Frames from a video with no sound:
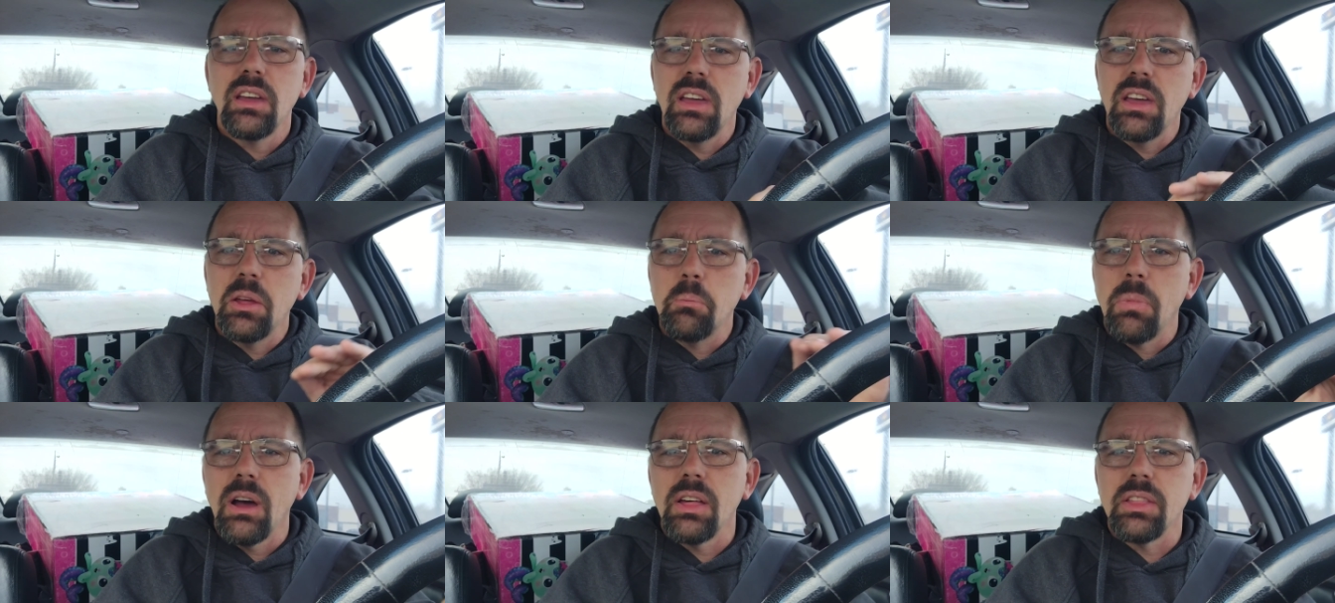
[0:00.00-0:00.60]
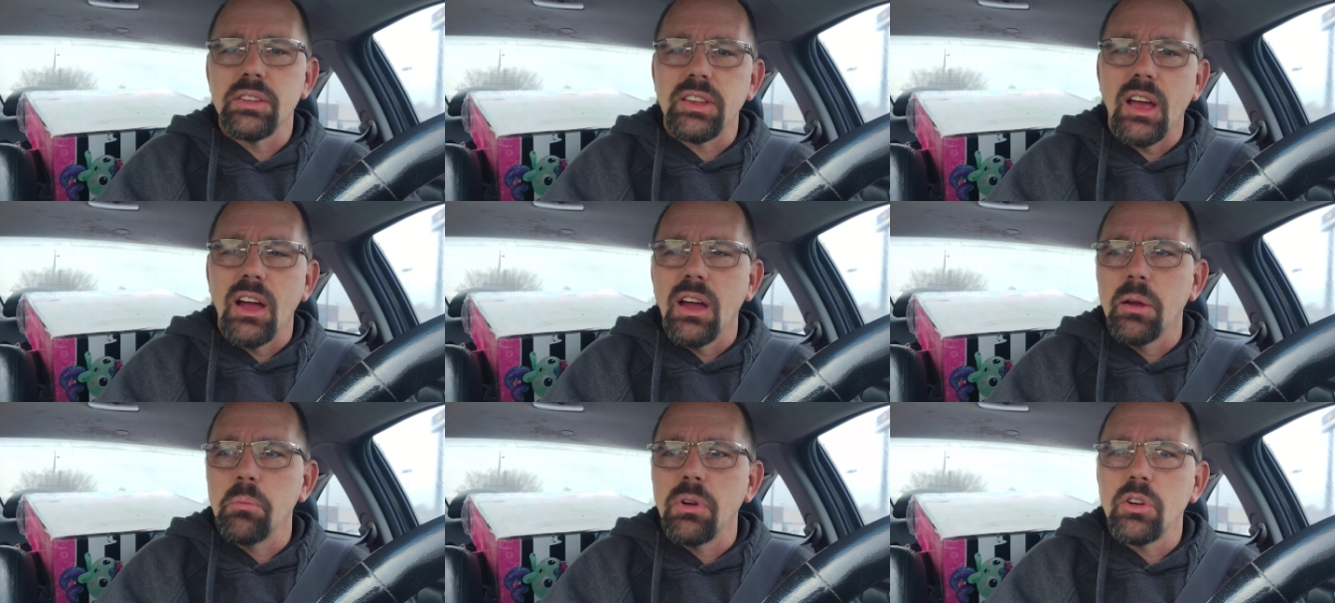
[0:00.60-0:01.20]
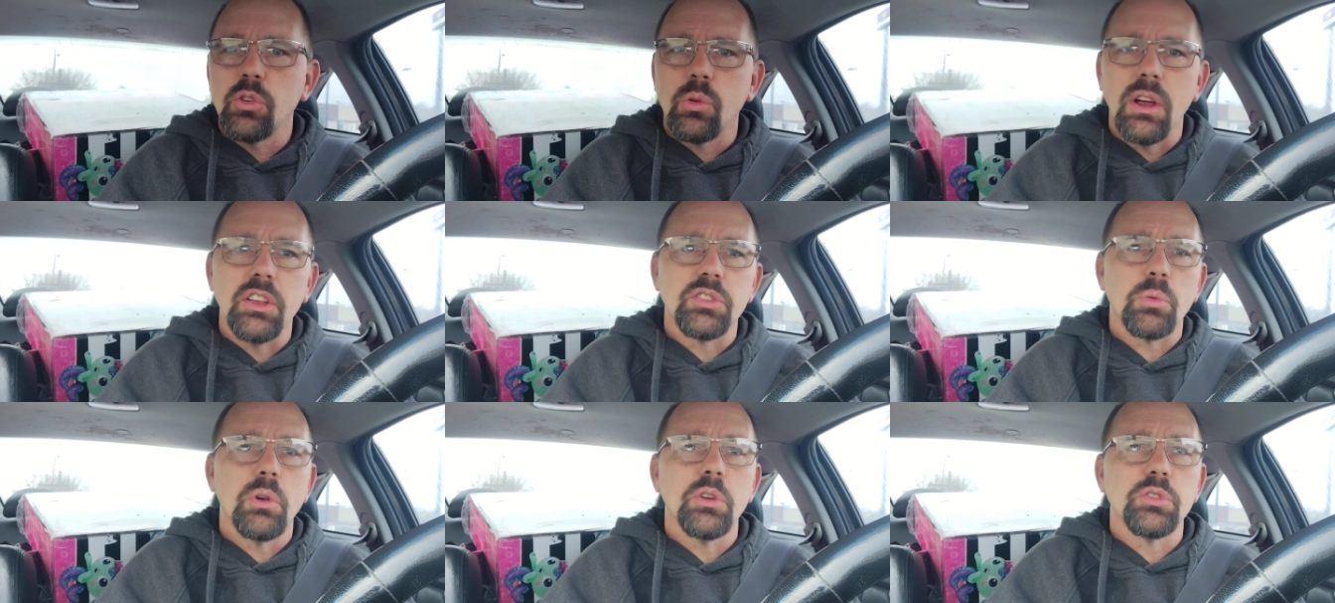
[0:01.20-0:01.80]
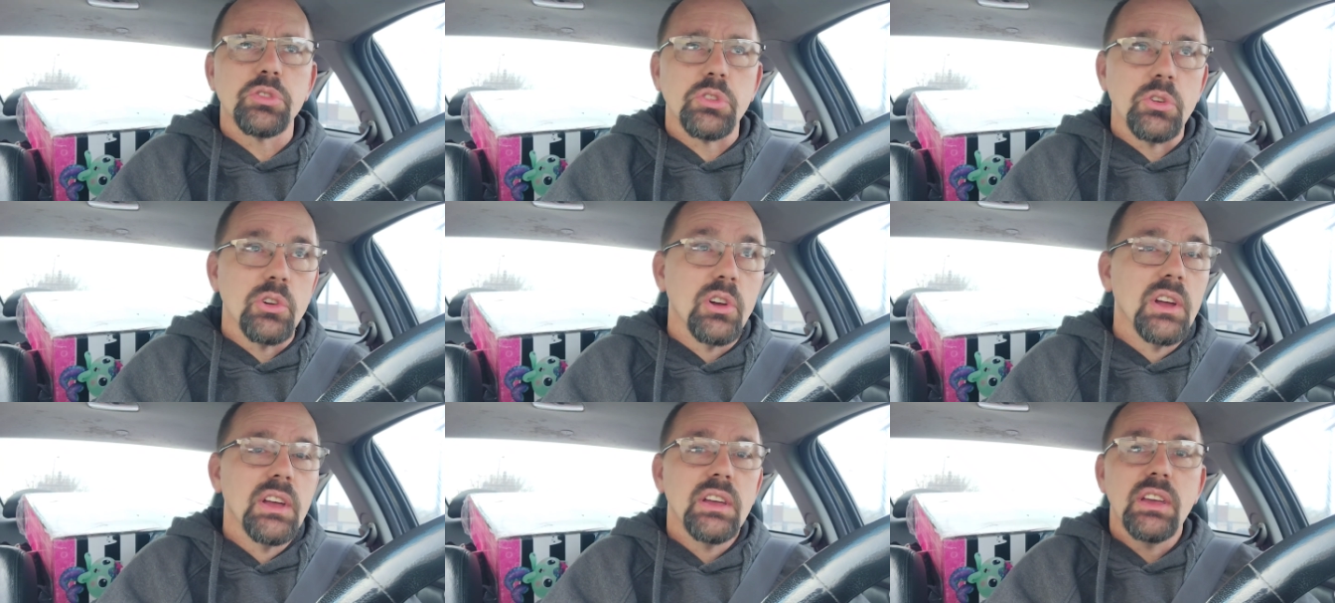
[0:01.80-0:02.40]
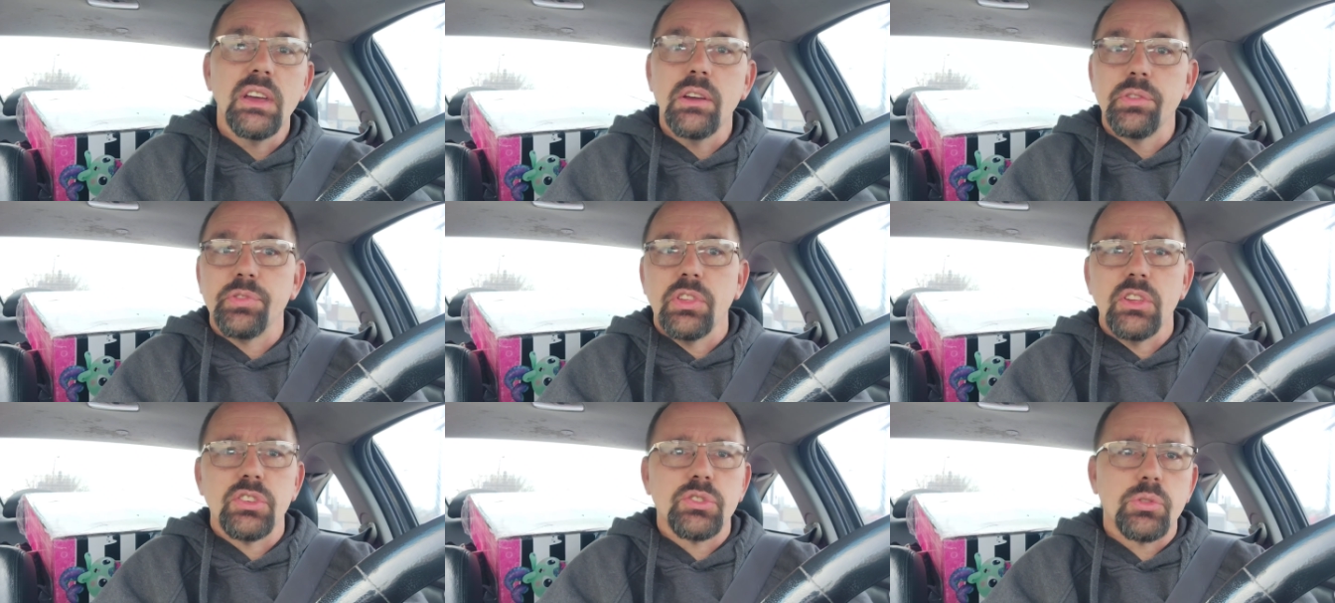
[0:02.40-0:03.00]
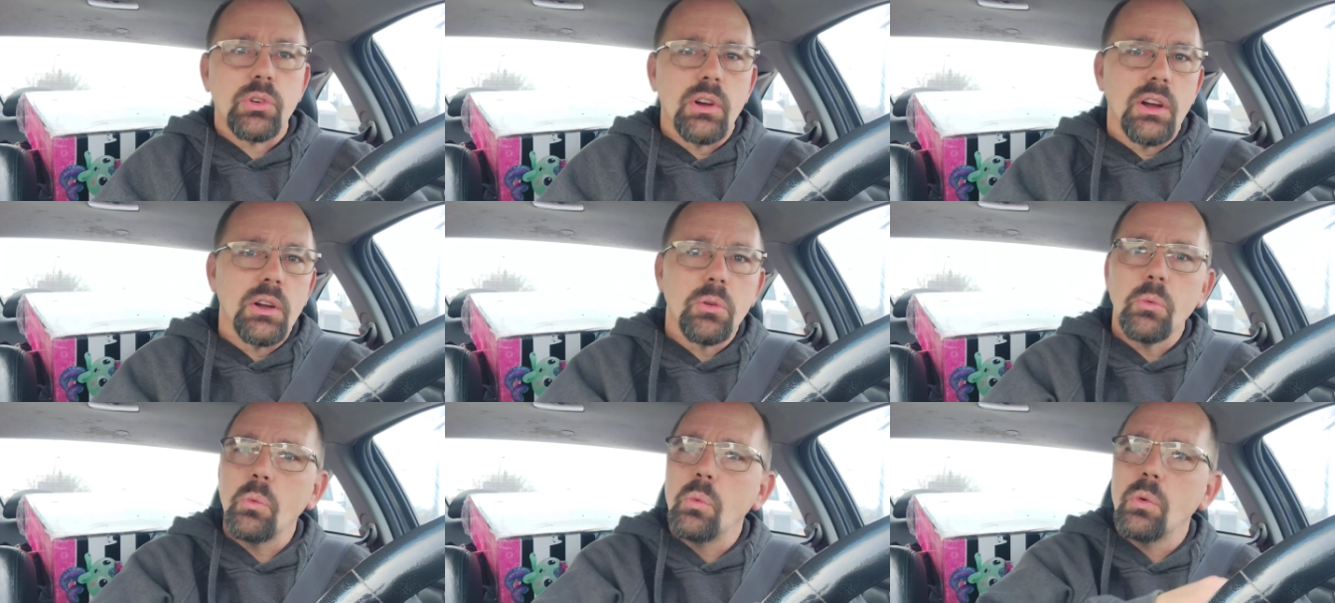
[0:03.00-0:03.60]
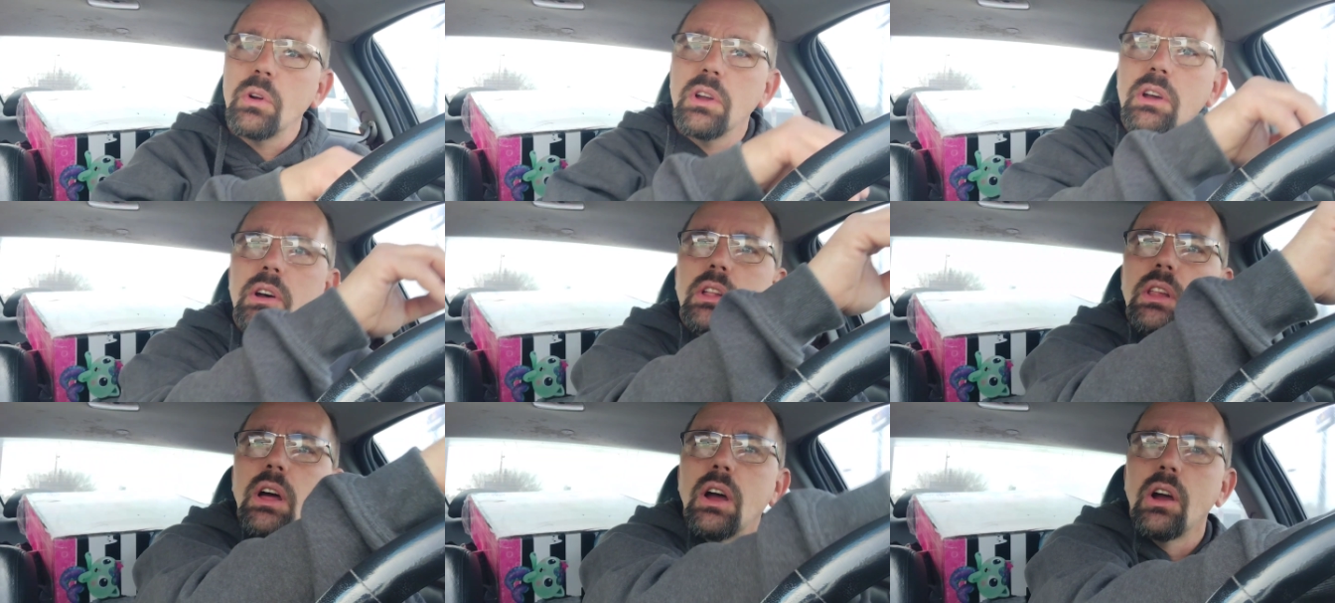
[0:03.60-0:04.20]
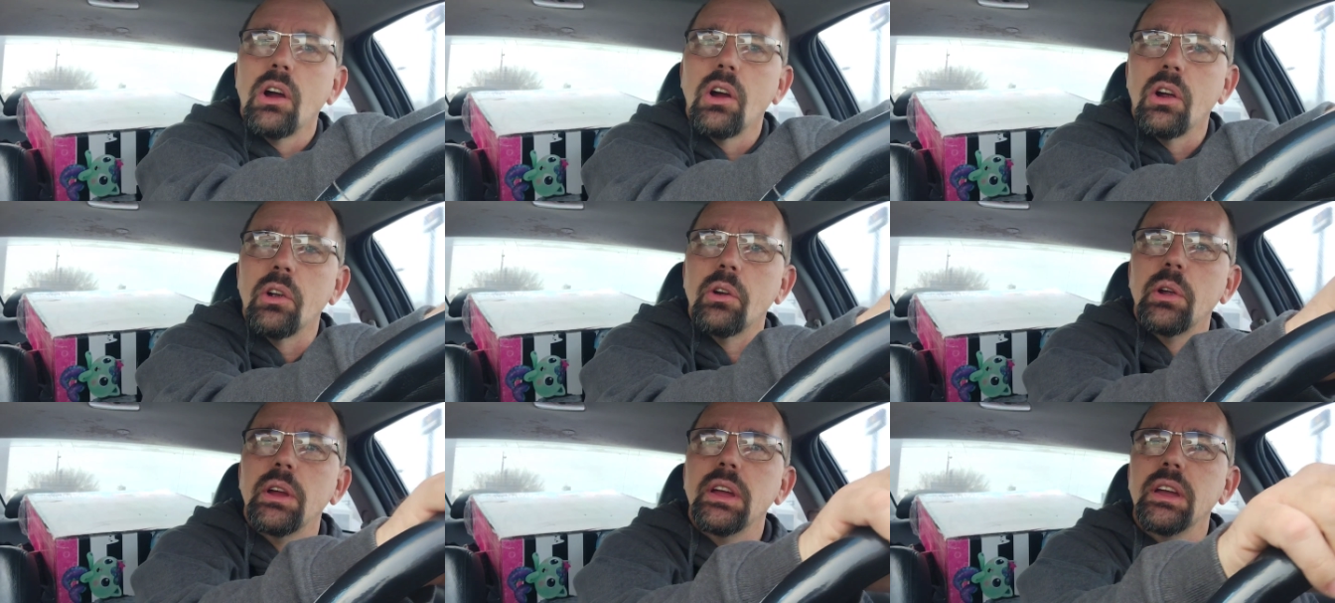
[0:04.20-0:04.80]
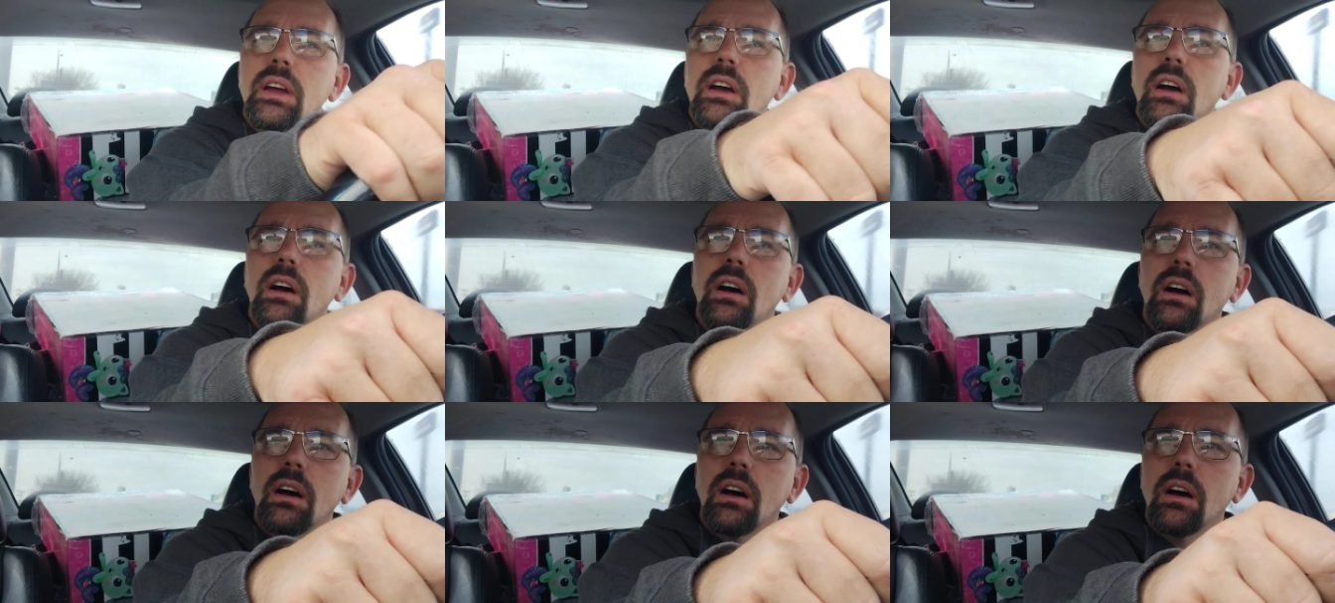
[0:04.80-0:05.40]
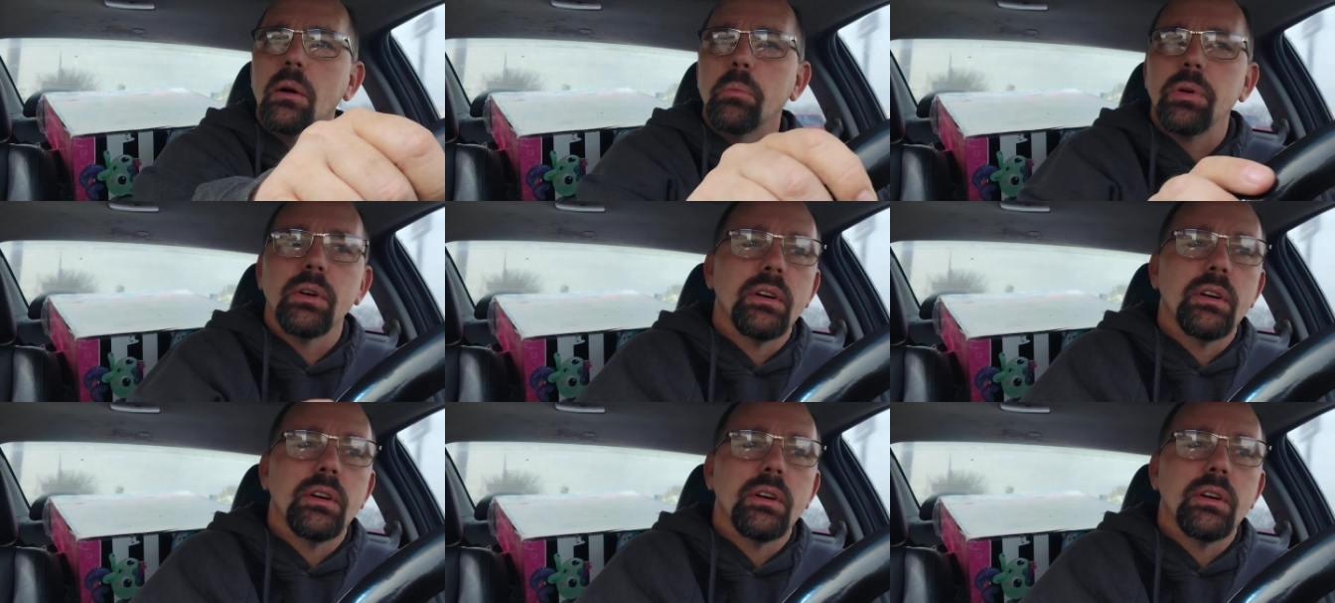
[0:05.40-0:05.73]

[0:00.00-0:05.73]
it by the time grace rolls through if this truck will hurry up.